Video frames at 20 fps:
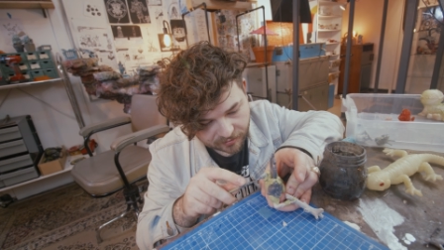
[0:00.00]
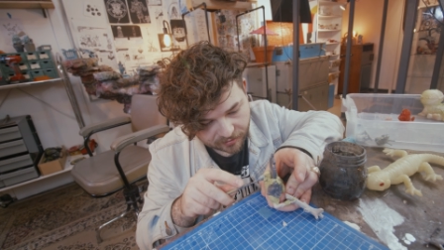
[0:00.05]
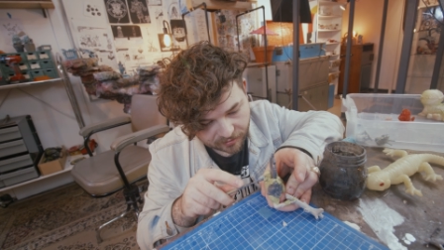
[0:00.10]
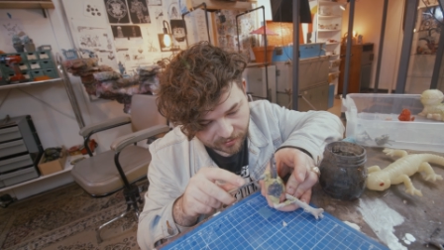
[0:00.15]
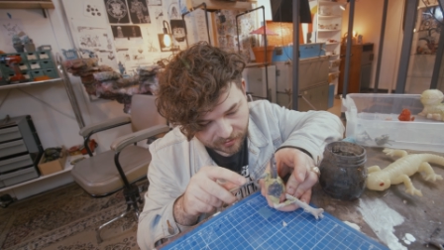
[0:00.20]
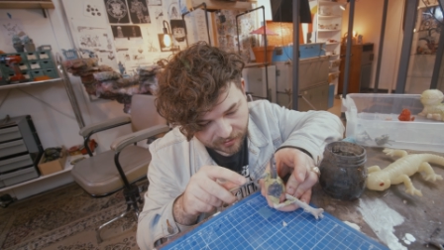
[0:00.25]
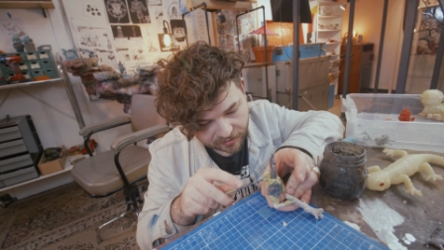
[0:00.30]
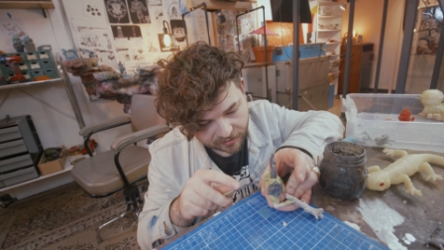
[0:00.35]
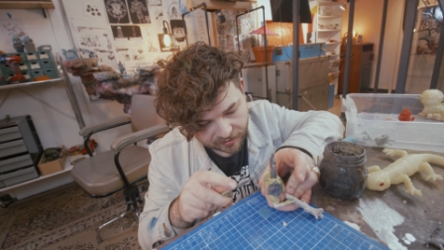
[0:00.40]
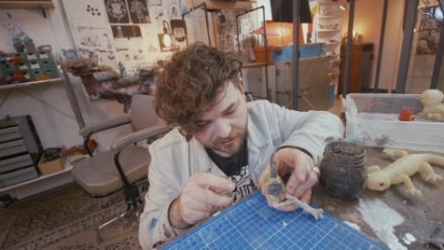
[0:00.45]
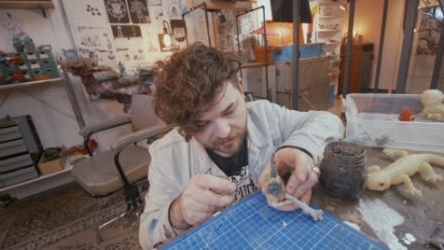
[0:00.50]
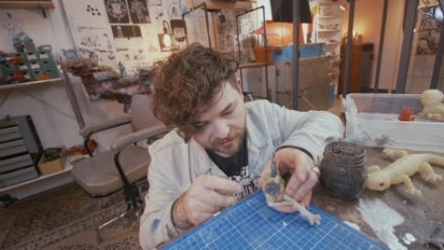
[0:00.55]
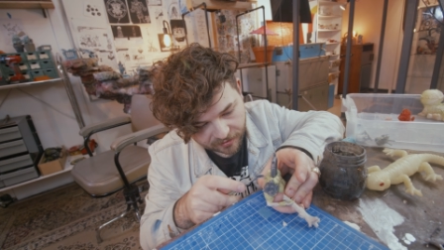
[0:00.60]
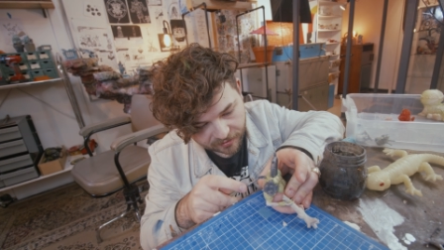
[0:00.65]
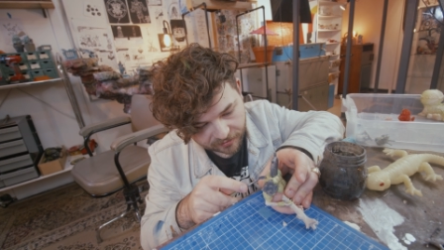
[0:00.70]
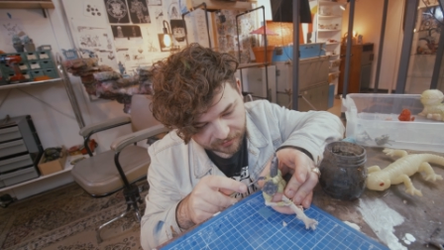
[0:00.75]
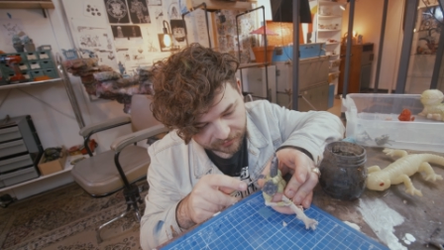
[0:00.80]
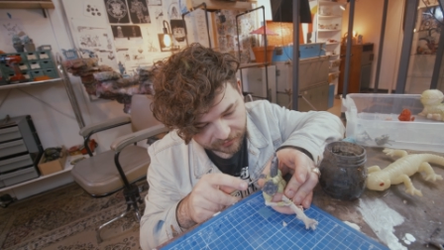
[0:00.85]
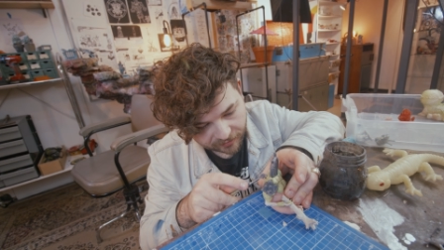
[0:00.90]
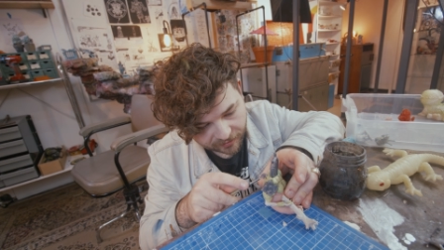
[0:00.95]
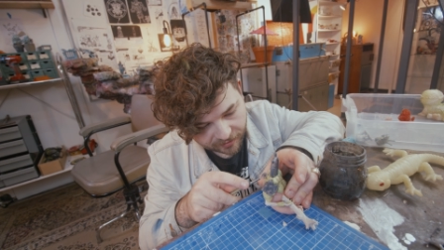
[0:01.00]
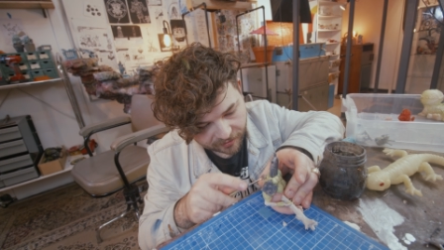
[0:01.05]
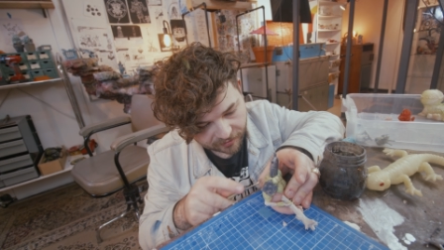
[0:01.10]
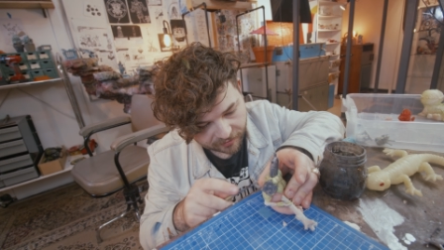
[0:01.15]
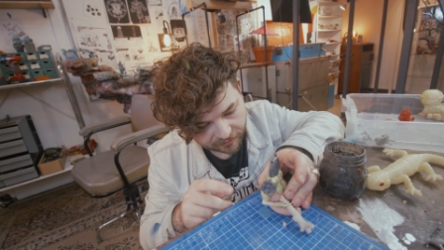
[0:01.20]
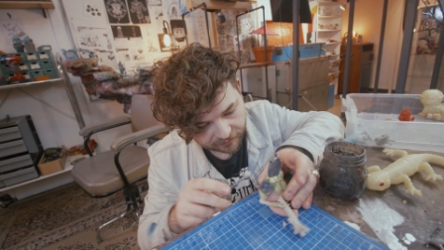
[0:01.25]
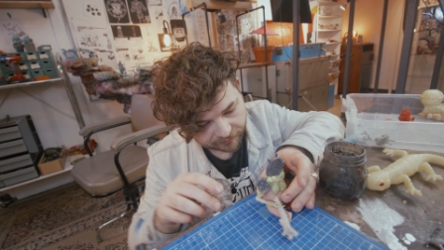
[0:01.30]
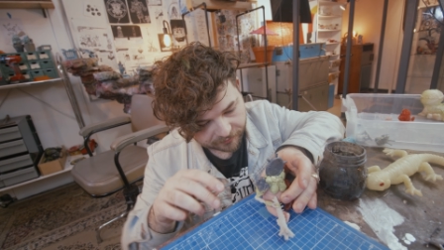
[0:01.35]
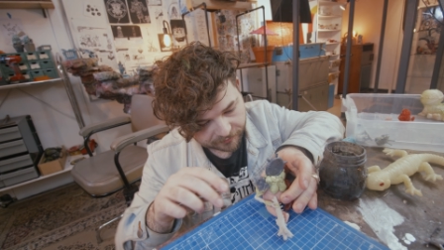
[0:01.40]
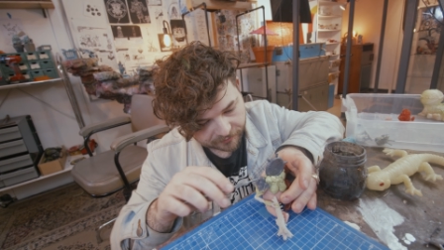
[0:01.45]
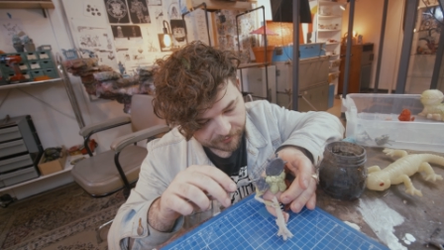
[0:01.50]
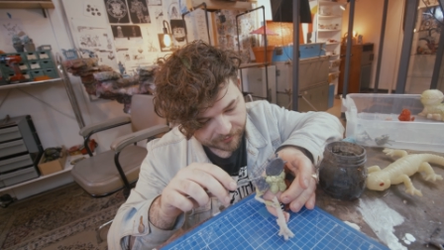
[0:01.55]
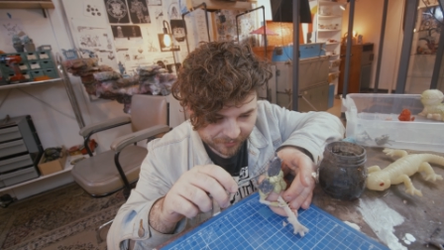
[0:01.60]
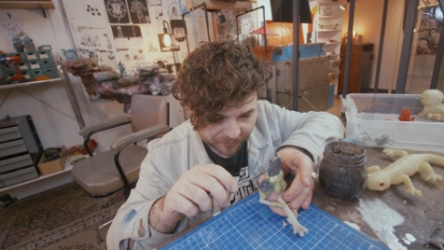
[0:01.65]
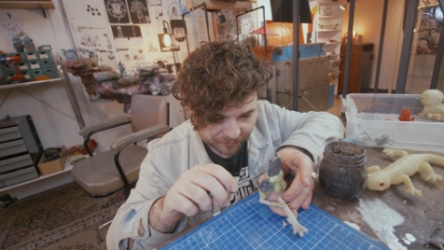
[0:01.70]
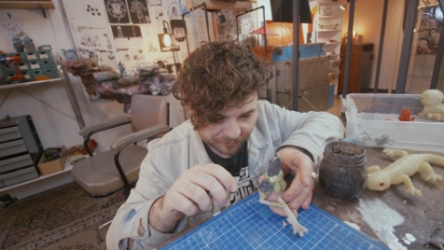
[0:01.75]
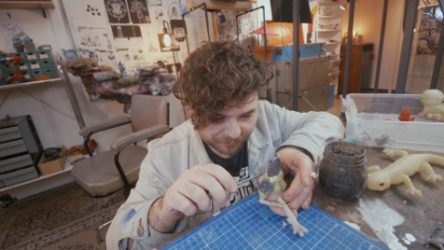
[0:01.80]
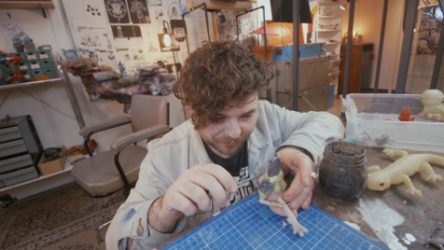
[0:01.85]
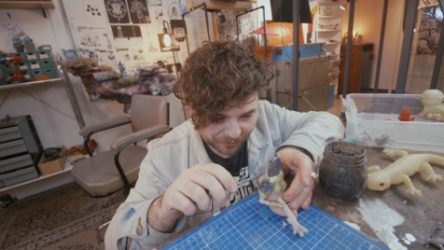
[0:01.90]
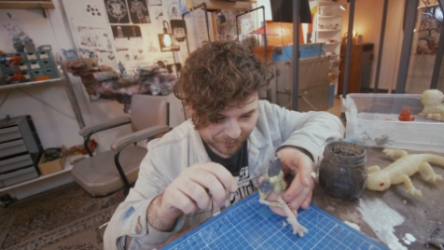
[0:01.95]
I love
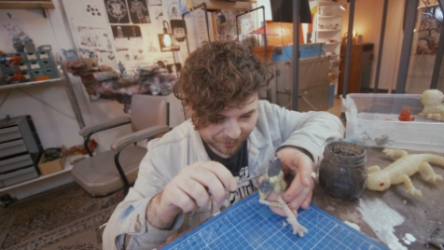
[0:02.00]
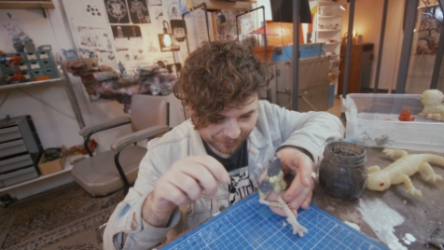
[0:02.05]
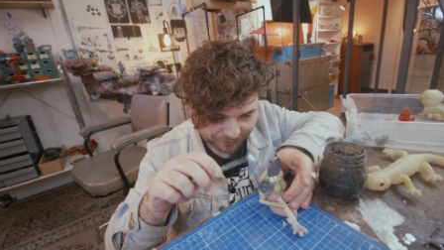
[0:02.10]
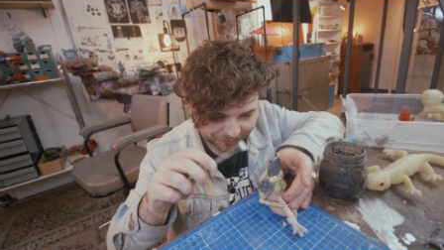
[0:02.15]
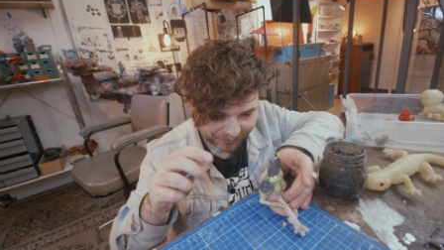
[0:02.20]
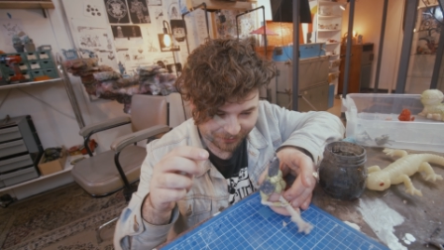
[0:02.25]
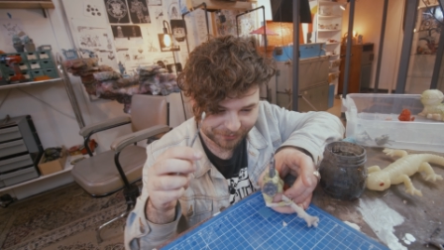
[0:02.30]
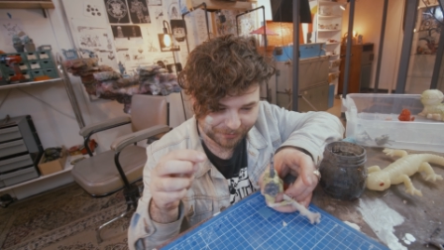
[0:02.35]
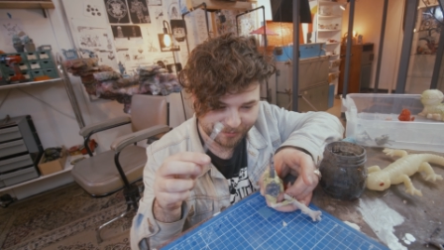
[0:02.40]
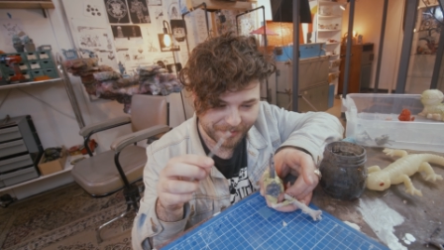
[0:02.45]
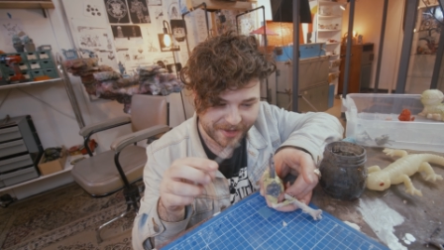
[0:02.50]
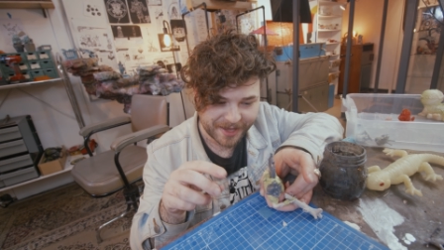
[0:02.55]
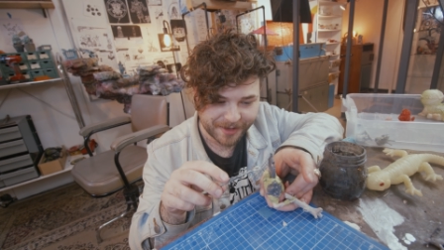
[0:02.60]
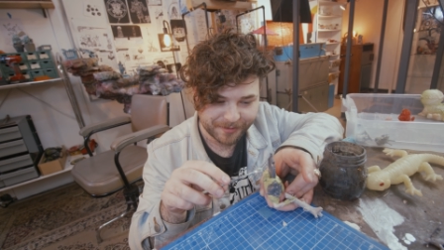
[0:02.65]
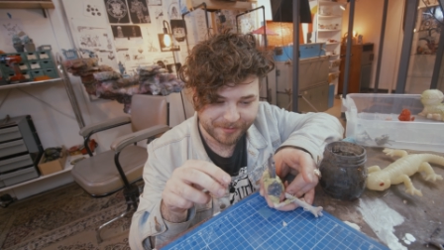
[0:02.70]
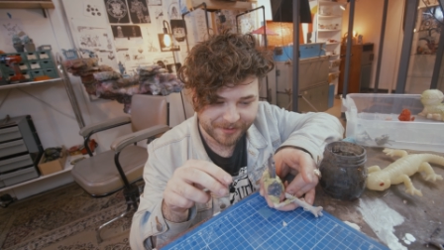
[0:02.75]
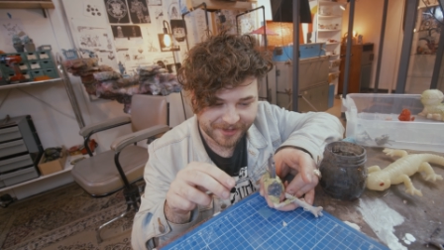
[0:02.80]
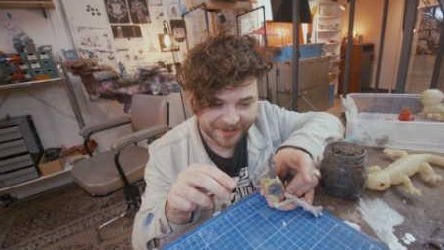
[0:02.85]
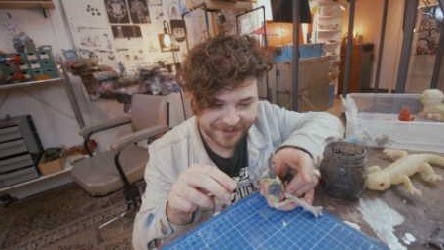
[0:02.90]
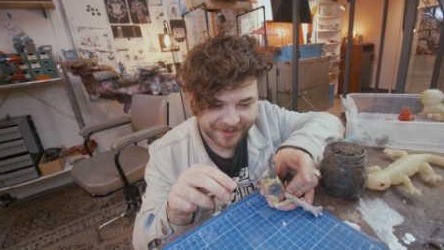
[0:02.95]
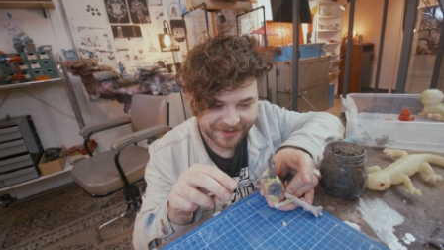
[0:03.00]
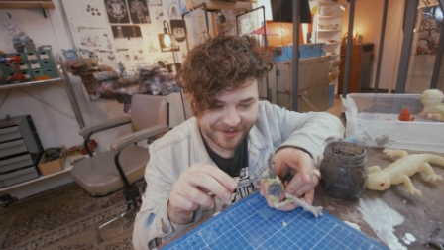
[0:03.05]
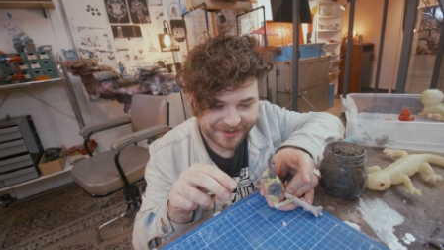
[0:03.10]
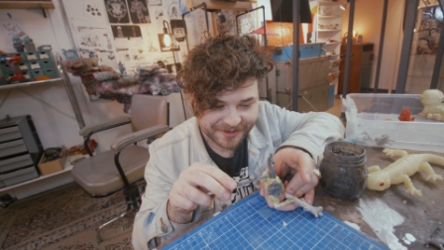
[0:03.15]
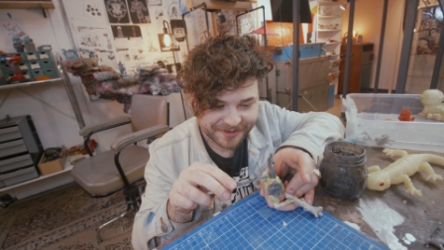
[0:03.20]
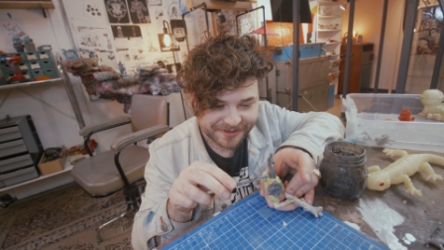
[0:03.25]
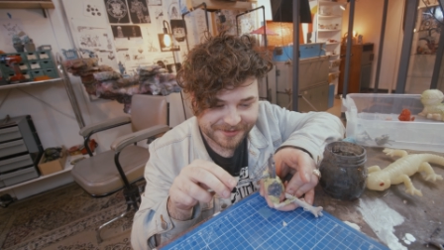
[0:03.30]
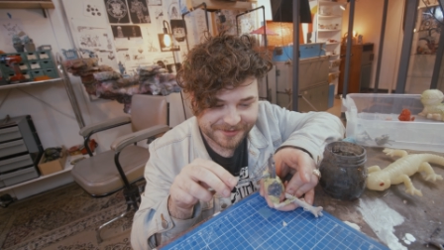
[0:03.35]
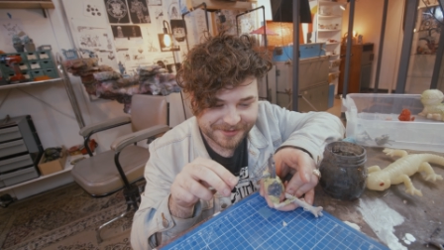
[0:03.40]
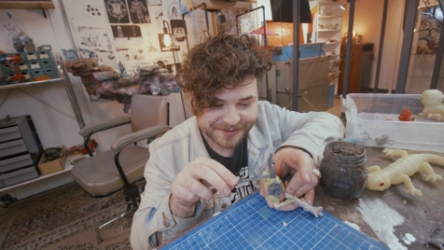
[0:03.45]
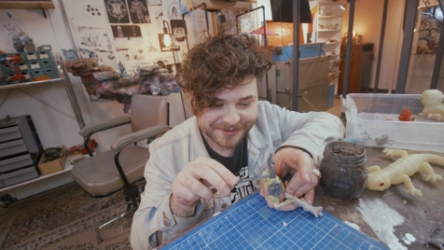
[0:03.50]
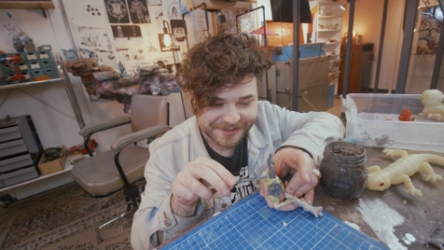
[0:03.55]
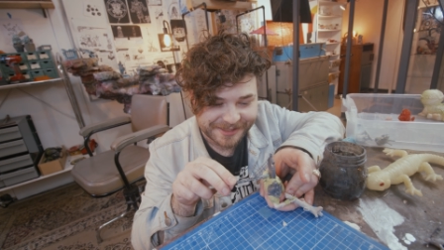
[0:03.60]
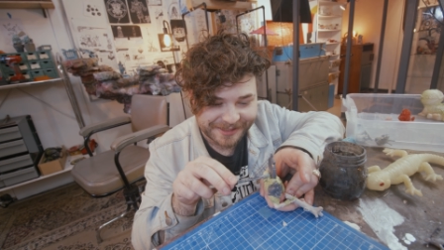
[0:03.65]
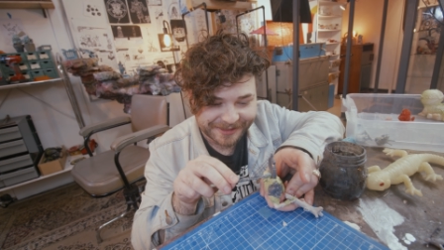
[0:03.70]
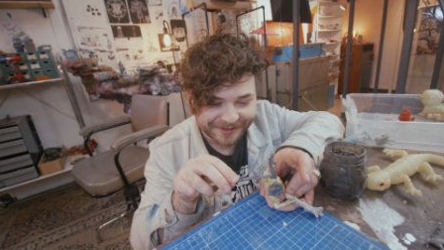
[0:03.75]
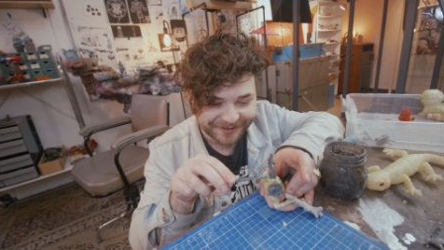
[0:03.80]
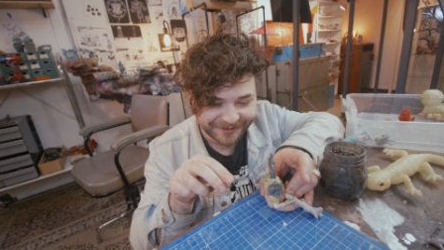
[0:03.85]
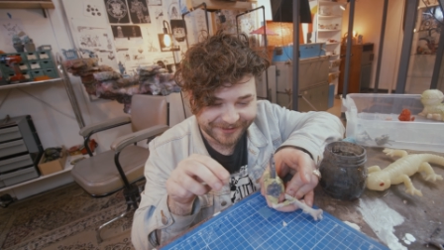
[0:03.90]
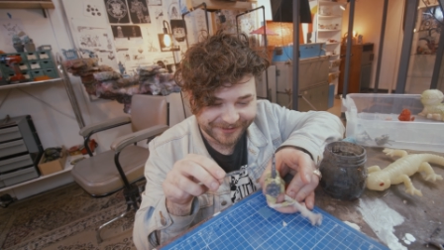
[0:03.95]
Portal Baby
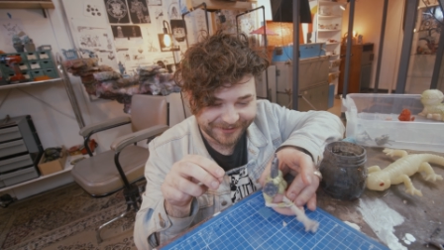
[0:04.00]
so